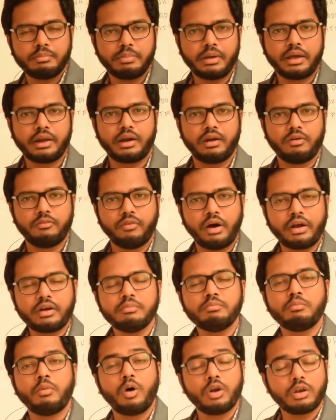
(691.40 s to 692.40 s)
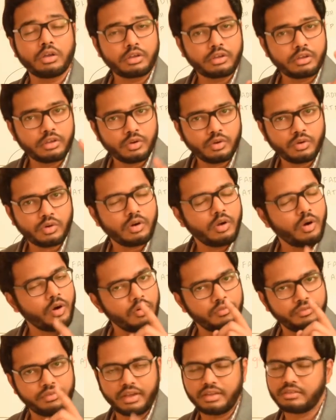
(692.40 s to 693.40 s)
per one molecule
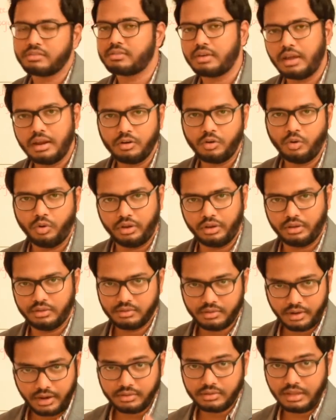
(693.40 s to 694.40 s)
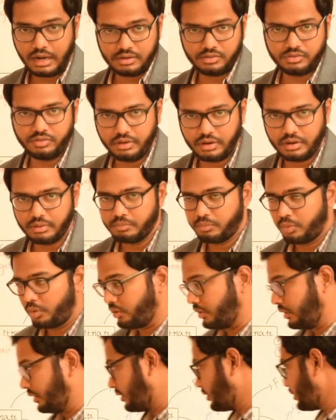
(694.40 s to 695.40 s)
of acetyl CoA, right? That's very
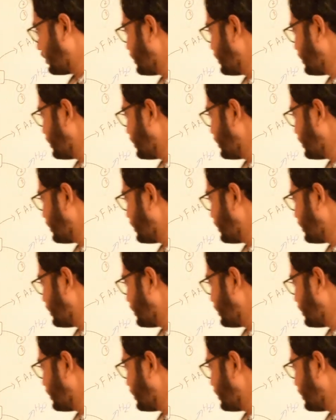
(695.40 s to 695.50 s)
important.